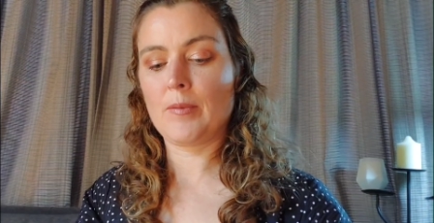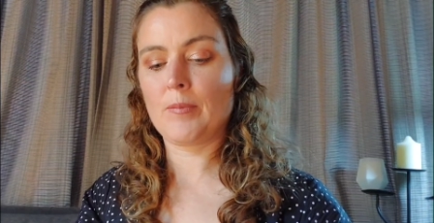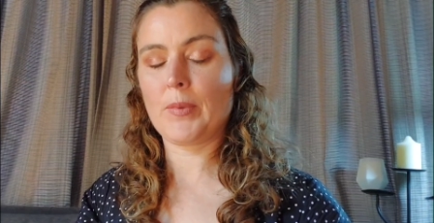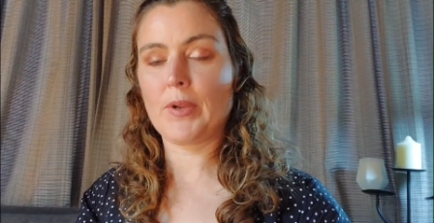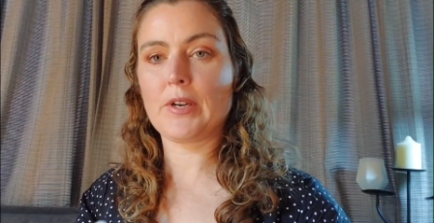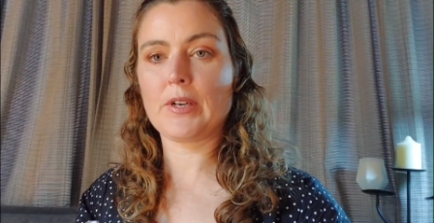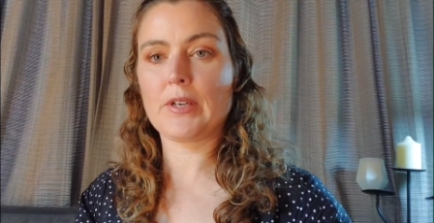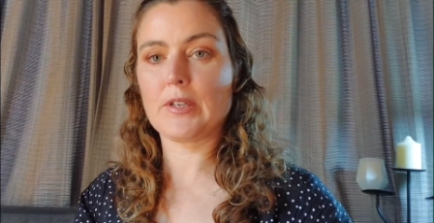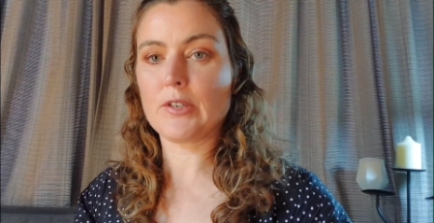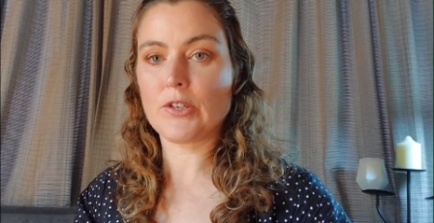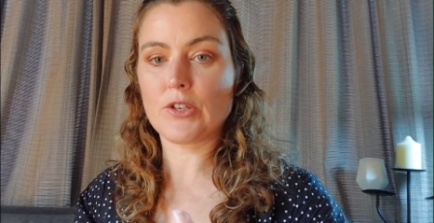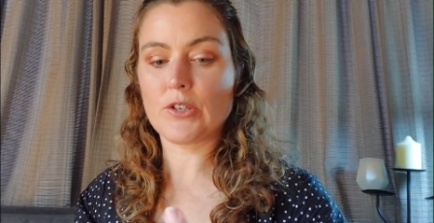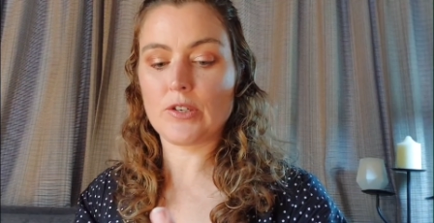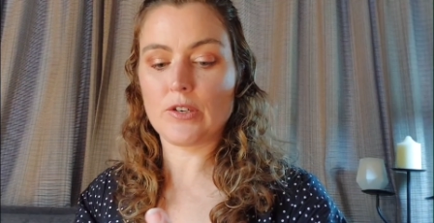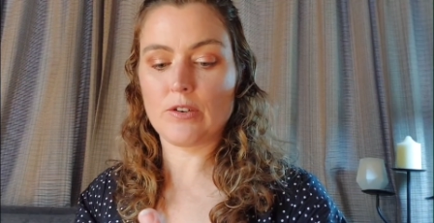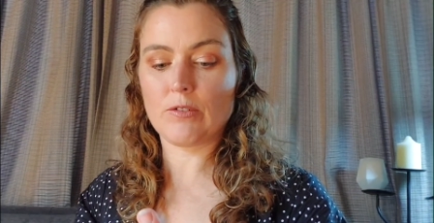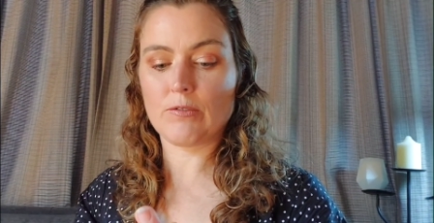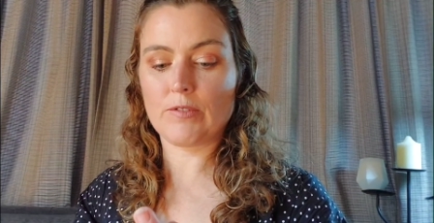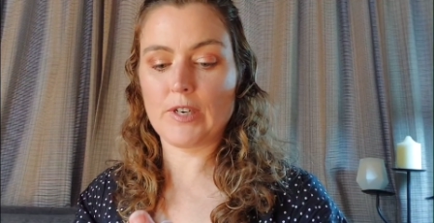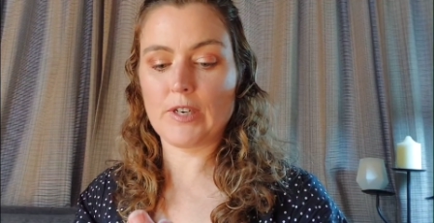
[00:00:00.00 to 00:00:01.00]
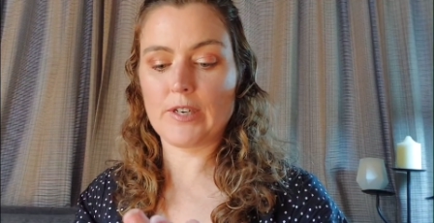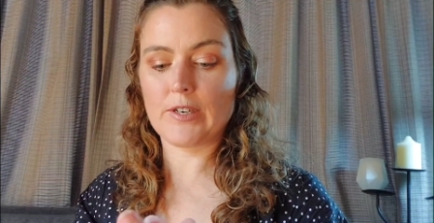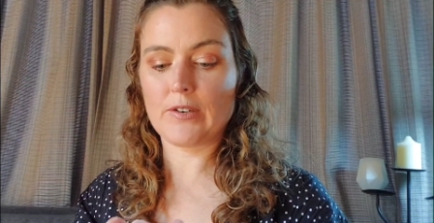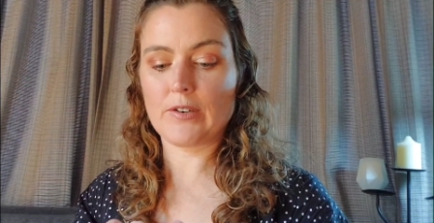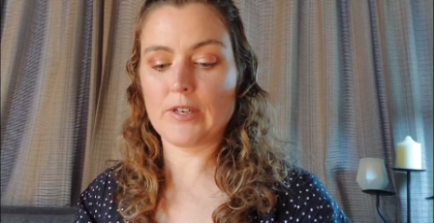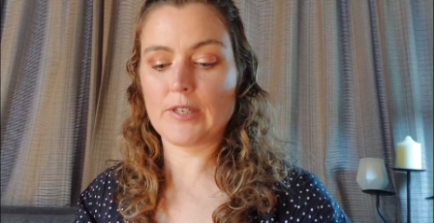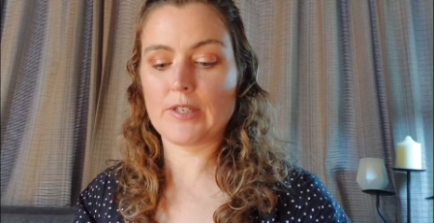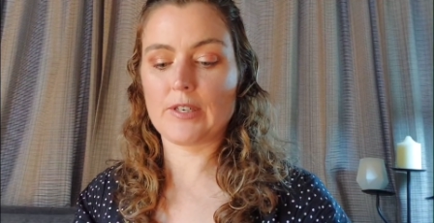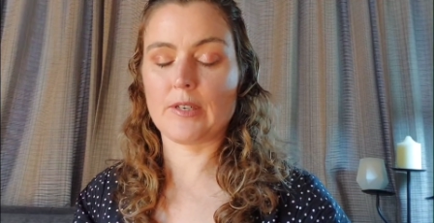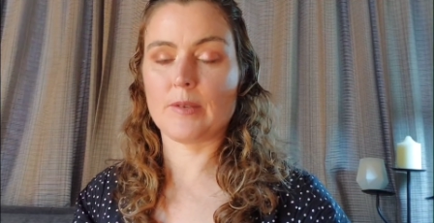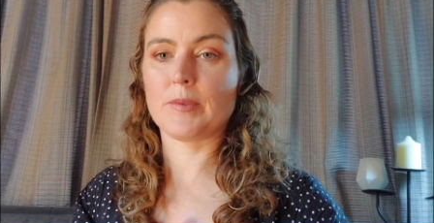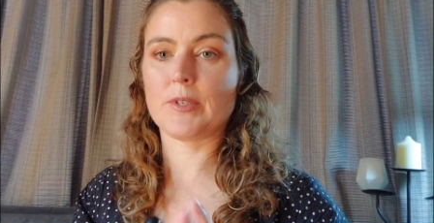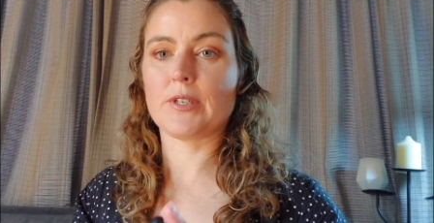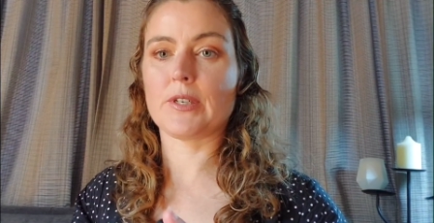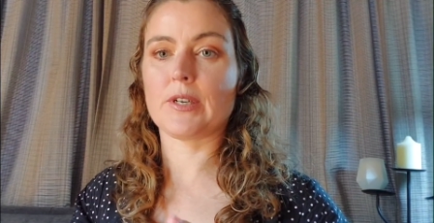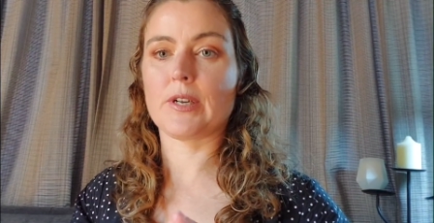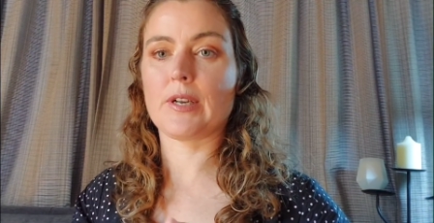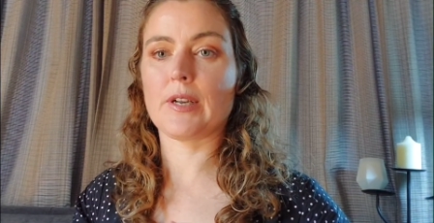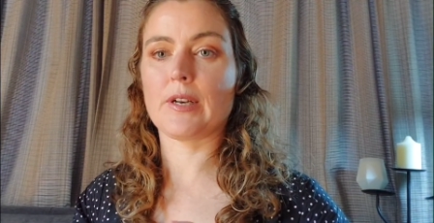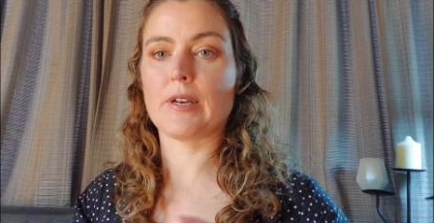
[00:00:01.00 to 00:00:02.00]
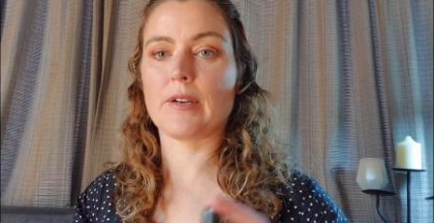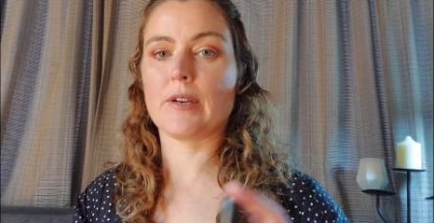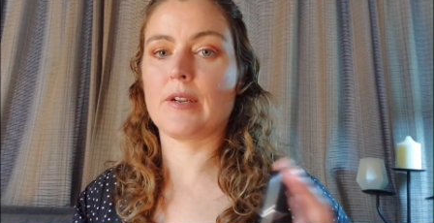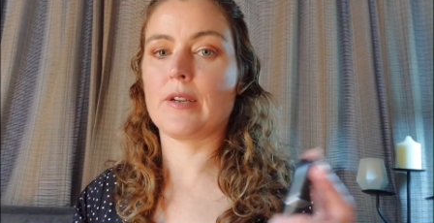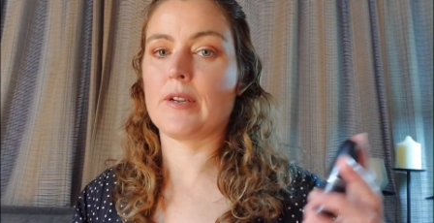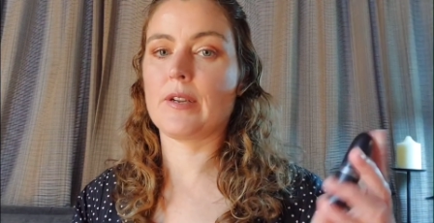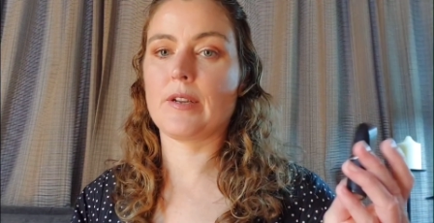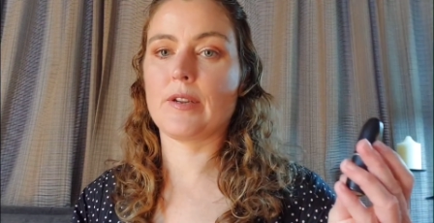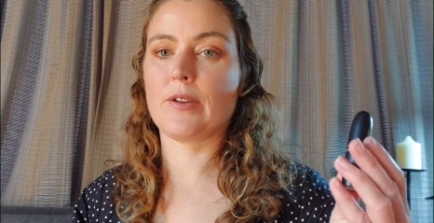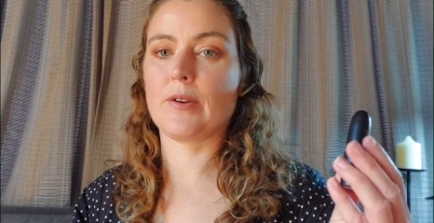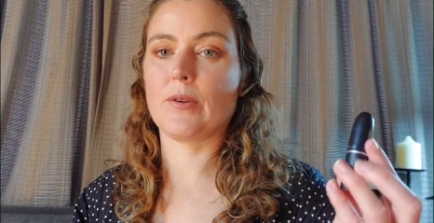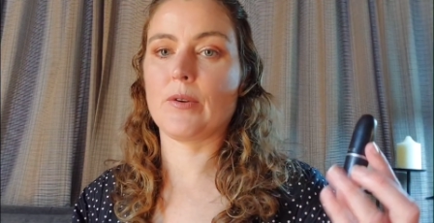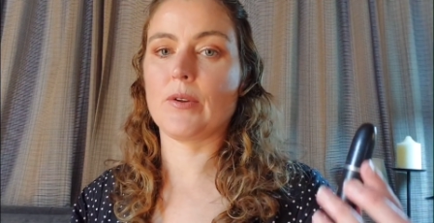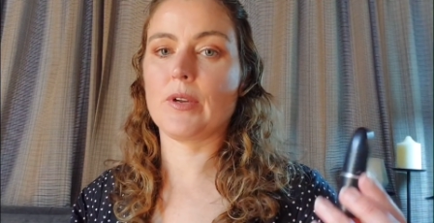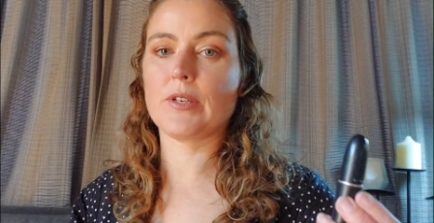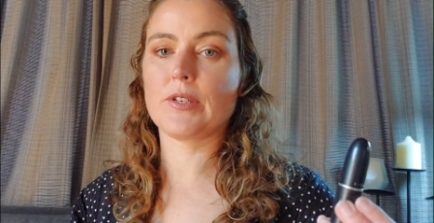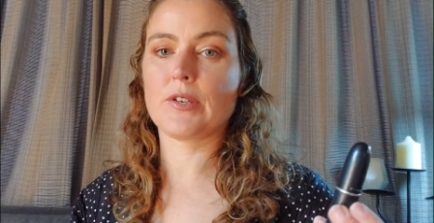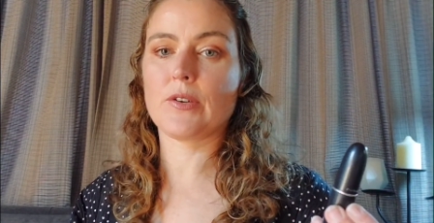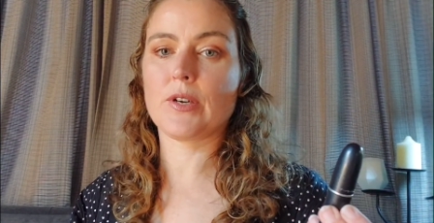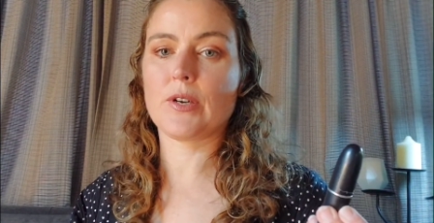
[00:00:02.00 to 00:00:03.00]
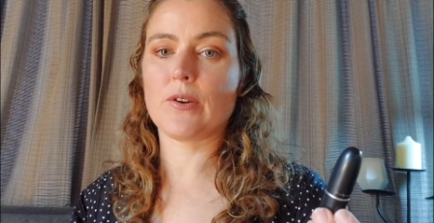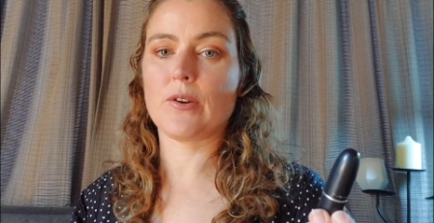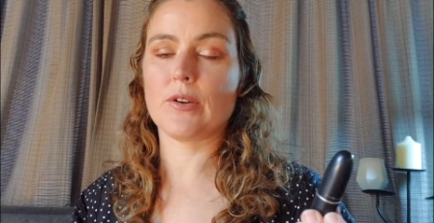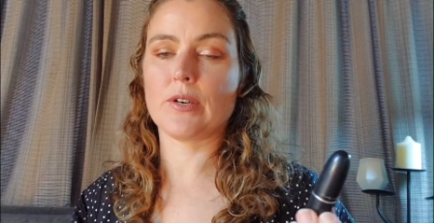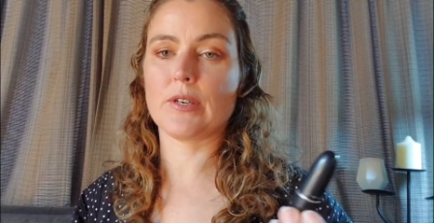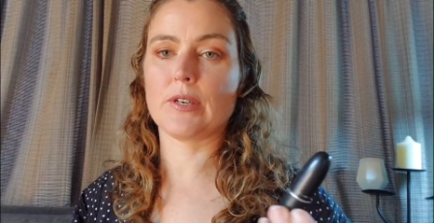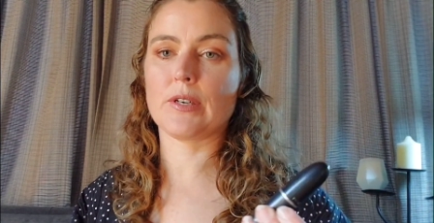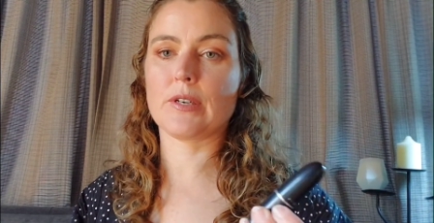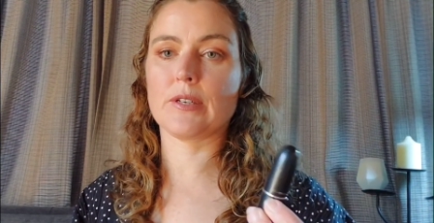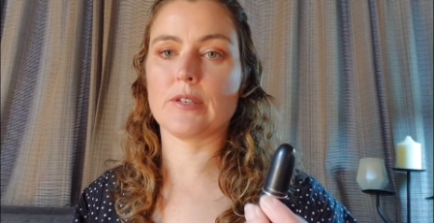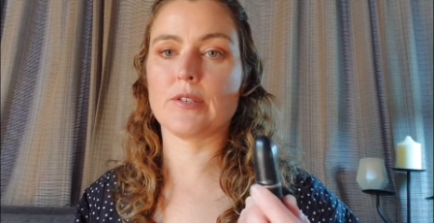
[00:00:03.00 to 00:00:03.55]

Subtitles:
but it is still a really nice lipstick, and you know, it's iconic.